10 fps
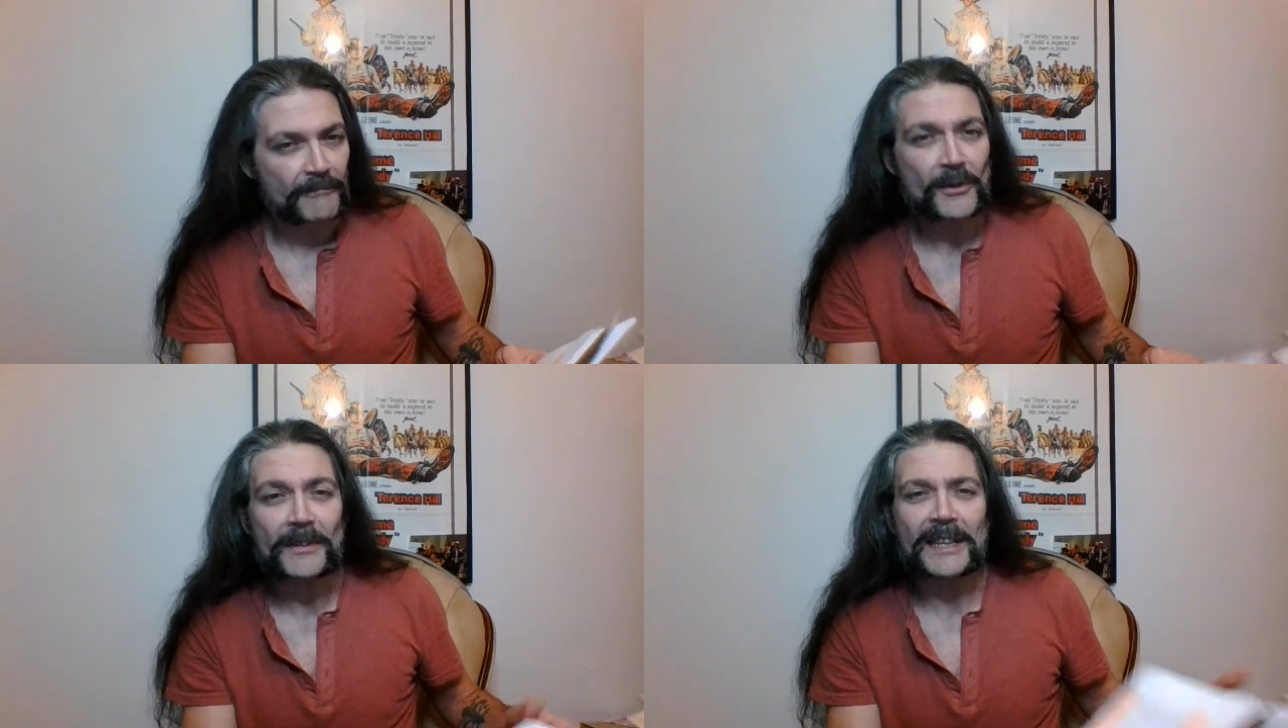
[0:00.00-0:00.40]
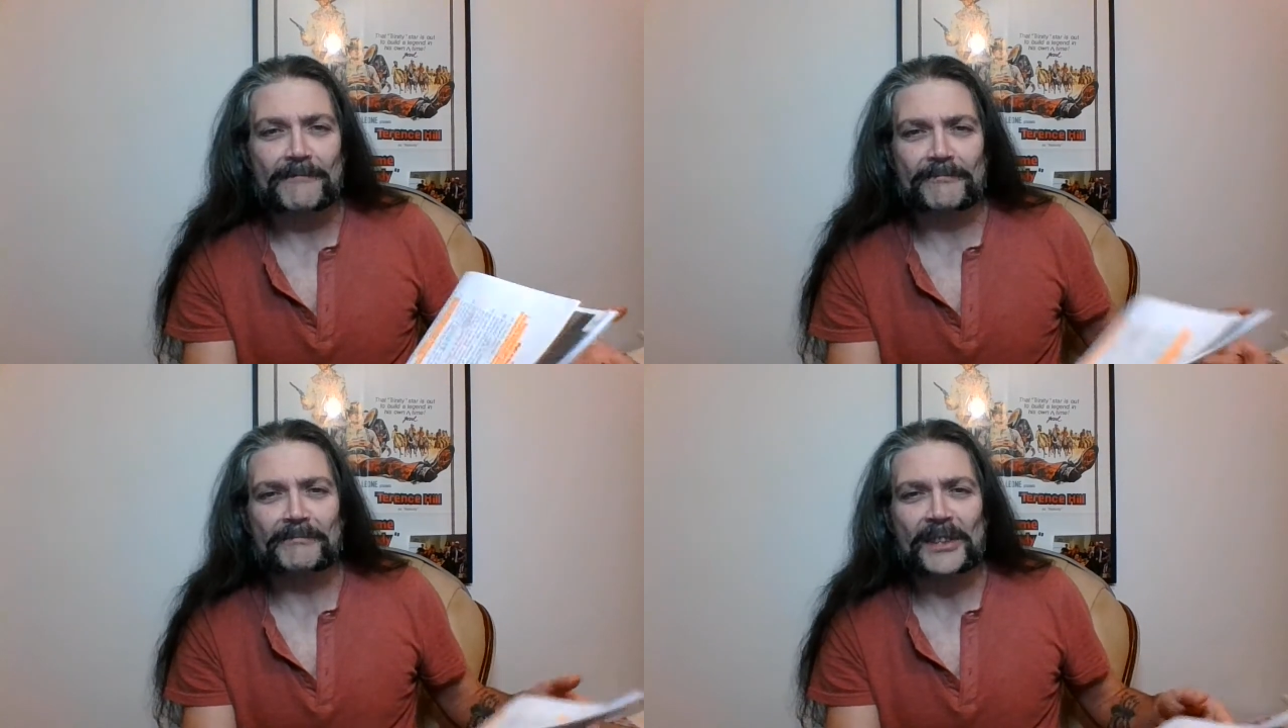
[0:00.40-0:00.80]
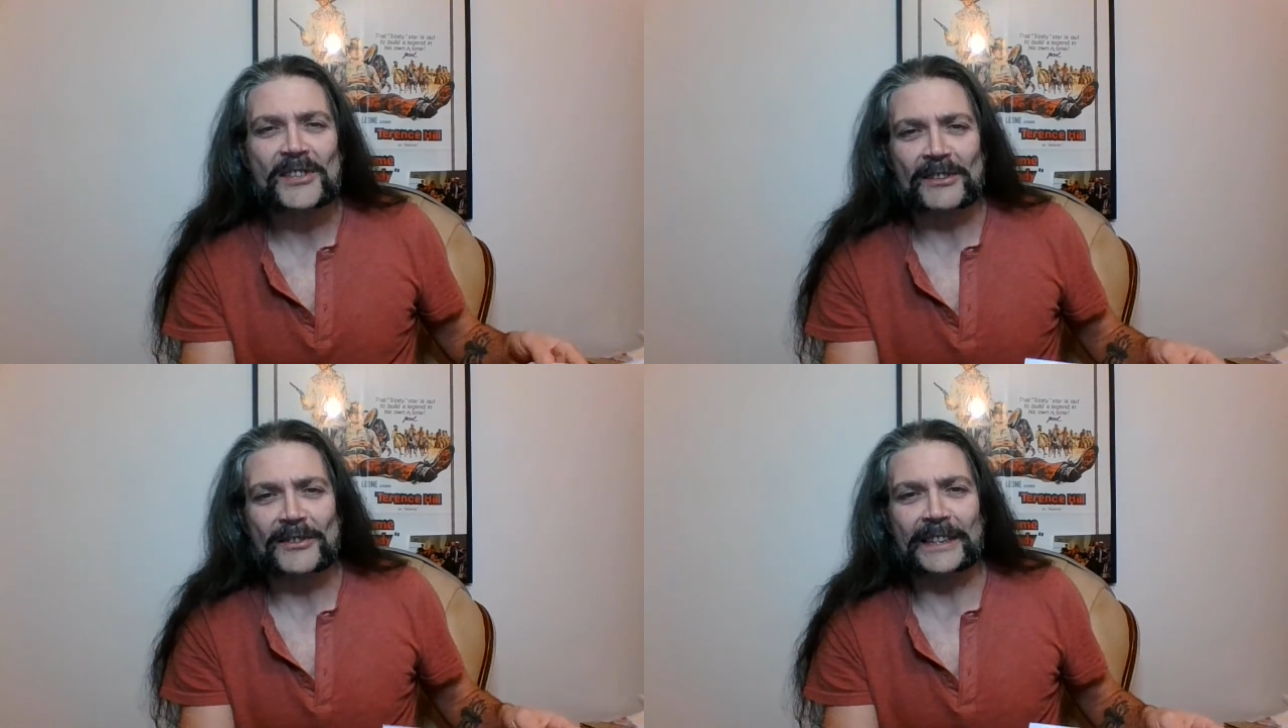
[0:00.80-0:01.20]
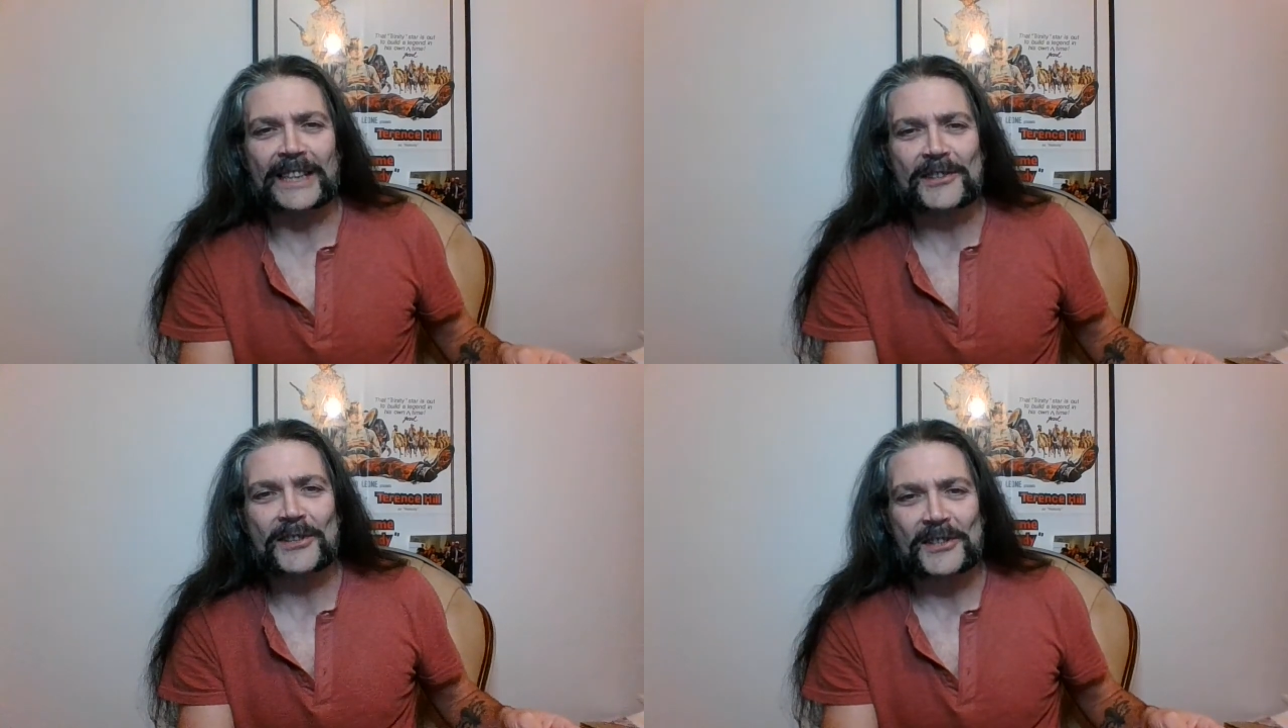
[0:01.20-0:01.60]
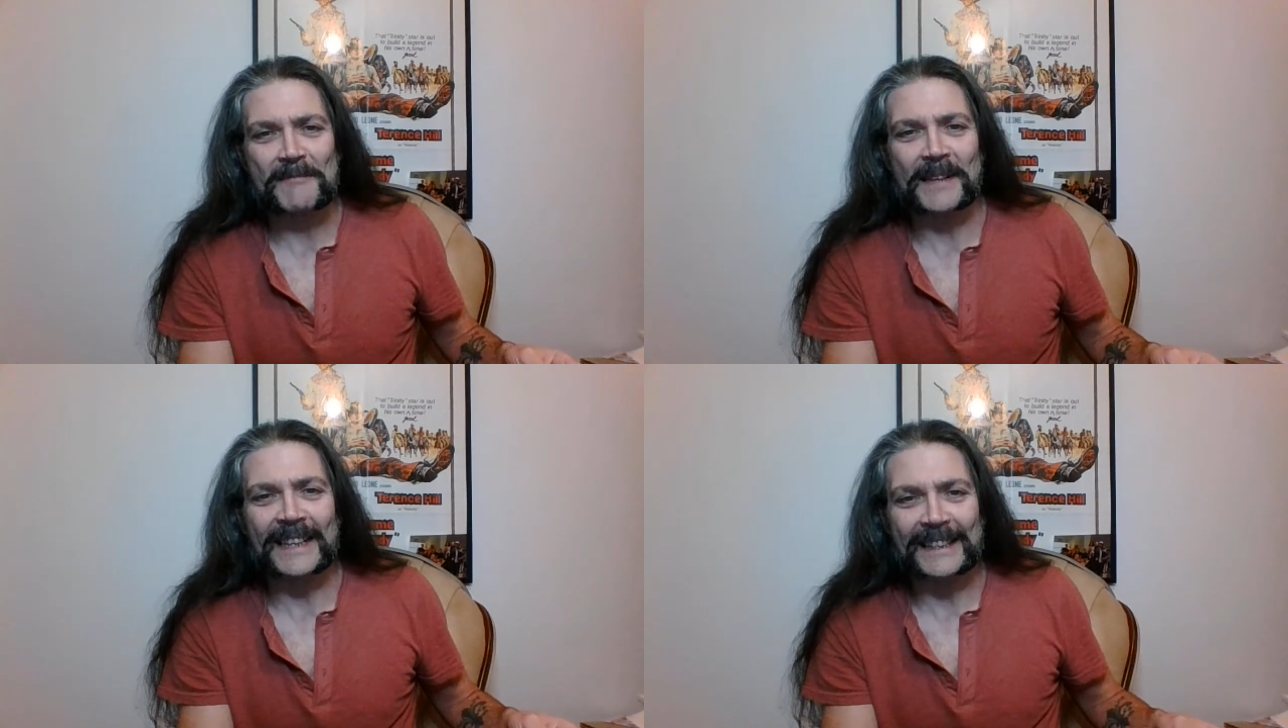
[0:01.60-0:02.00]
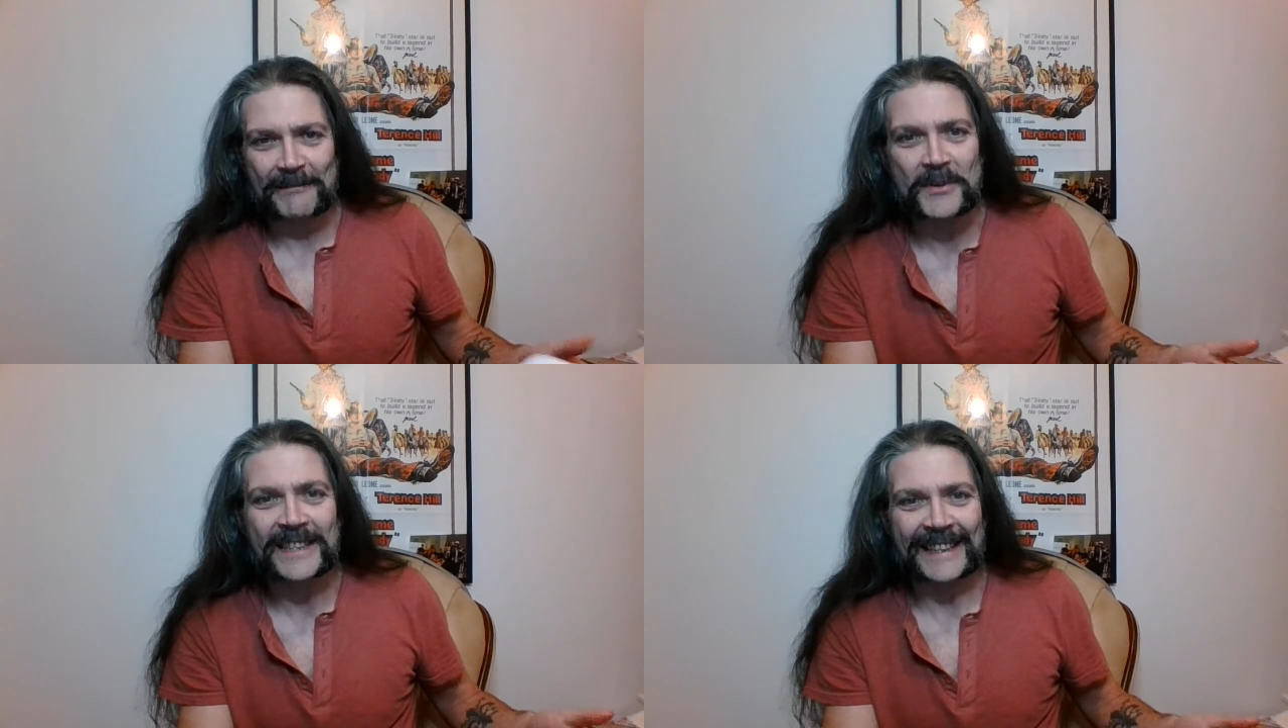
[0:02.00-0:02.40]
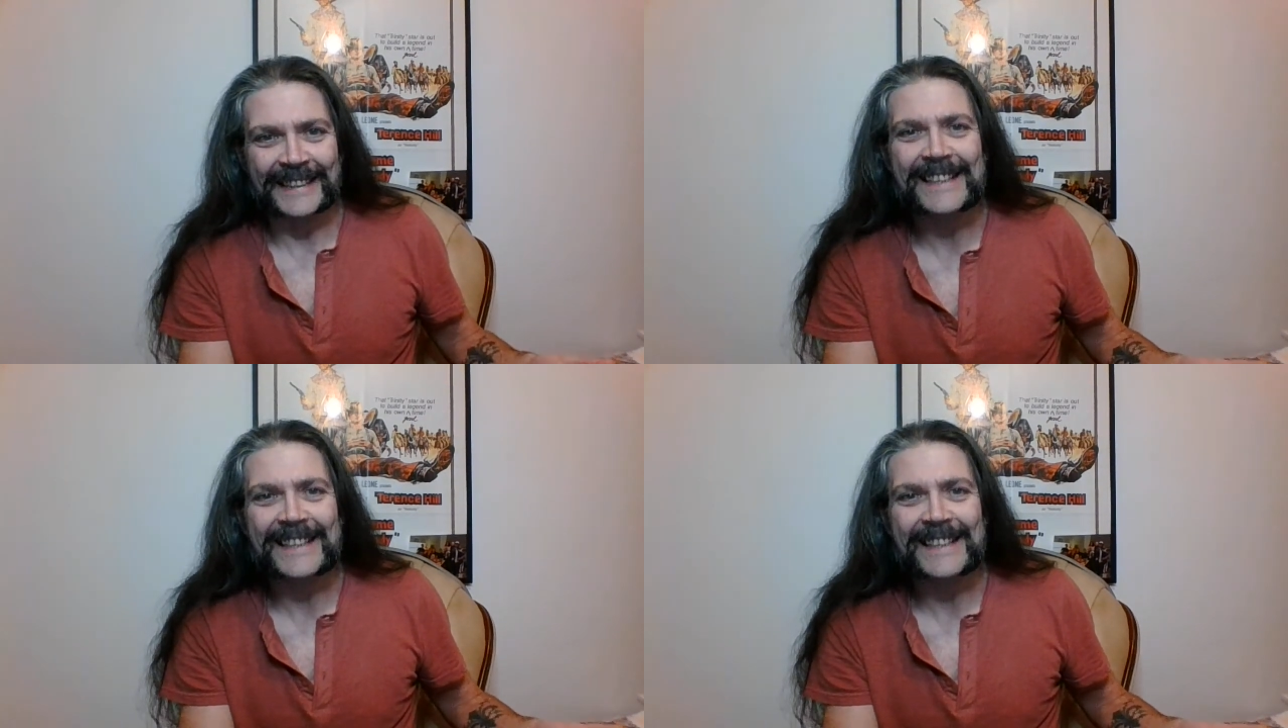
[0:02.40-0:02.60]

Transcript: So yeah, this actually doesn't just apply to Britain,